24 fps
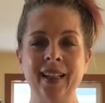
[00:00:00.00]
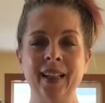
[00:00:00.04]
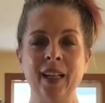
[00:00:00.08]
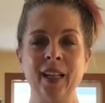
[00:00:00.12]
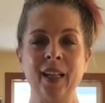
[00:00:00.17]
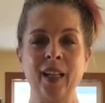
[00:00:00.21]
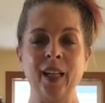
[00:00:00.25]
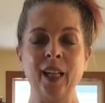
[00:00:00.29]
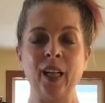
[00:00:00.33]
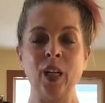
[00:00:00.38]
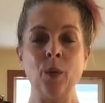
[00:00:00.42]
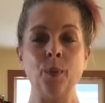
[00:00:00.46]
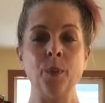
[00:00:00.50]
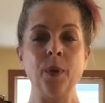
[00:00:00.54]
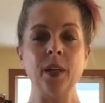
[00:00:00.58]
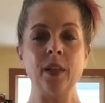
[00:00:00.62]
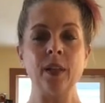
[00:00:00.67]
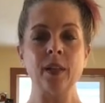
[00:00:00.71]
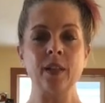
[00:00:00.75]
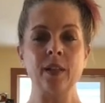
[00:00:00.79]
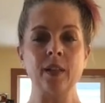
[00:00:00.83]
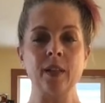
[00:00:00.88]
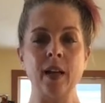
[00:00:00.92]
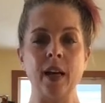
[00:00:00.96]
Keeping
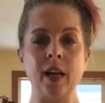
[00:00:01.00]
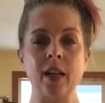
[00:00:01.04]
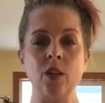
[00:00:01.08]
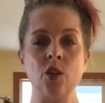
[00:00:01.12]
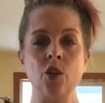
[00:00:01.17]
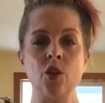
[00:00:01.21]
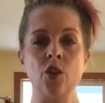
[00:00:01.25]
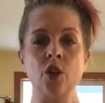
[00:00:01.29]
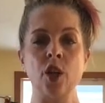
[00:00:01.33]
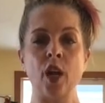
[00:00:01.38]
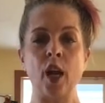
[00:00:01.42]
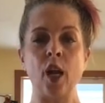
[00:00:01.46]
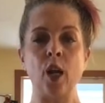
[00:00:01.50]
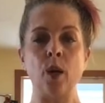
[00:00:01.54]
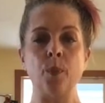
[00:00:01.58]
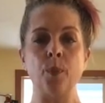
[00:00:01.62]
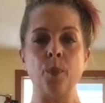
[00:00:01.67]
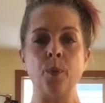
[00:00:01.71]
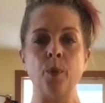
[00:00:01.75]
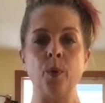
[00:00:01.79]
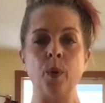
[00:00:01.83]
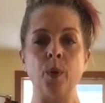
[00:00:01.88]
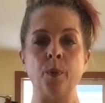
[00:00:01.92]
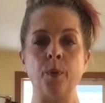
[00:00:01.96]
this nice shape,
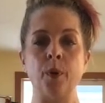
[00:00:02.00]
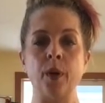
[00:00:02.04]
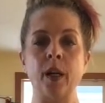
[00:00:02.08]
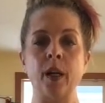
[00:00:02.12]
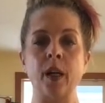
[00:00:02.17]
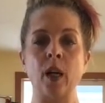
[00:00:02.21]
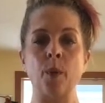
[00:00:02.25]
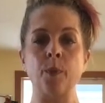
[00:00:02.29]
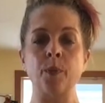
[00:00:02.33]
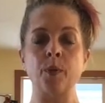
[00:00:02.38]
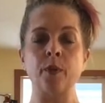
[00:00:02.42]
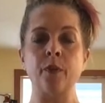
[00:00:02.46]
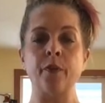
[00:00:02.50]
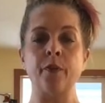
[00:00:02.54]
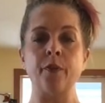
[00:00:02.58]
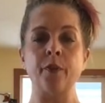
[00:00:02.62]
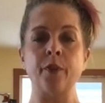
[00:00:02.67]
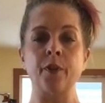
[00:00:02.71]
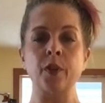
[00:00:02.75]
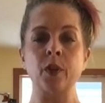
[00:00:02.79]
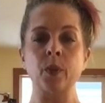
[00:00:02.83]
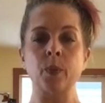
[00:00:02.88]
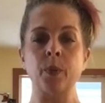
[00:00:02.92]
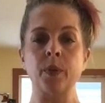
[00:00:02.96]
we bring it up to
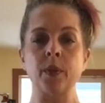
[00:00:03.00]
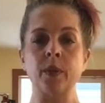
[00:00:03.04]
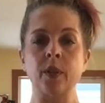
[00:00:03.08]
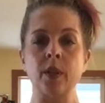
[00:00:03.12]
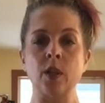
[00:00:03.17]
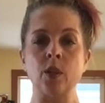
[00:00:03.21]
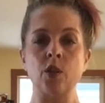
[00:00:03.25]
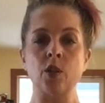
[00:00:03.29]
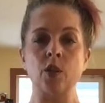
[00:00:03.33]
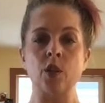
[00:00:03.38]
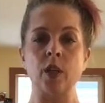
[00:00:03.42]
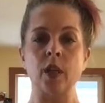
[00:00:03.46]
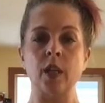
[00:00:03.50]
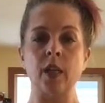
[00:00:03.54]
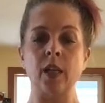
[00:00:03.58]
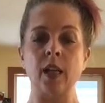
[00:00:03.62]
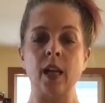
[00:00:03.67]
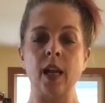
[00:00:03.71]
first position,